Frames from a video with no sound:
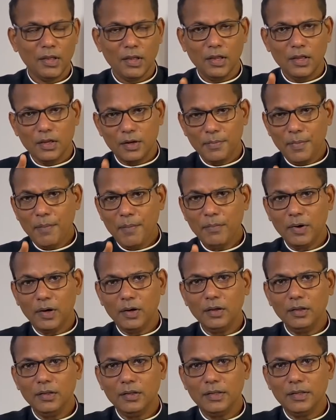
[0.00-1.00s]

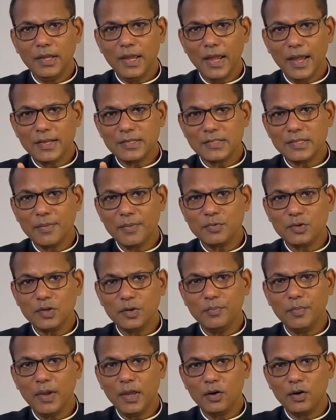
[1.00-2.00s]
Remember the
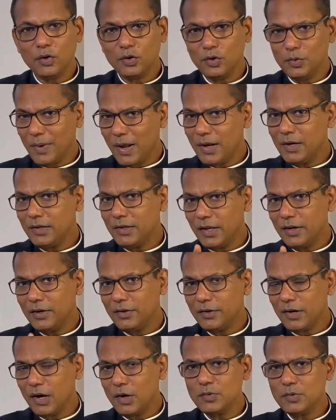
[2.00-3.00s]
exception made on humanitarian
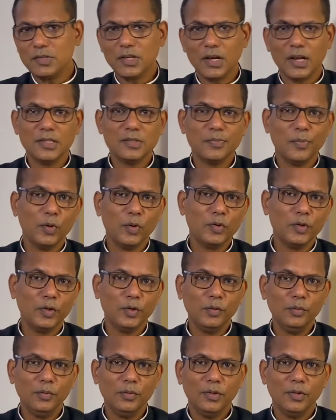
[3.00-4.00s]
grounds that I spoke to
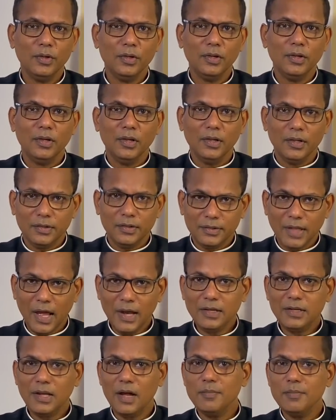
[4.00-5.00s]
you?
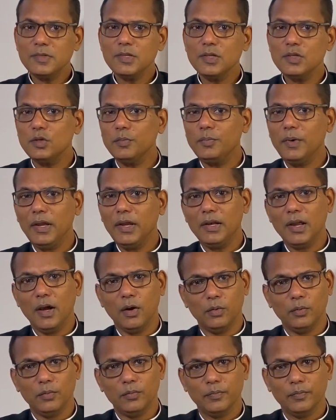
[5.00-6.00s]
That comes into play now.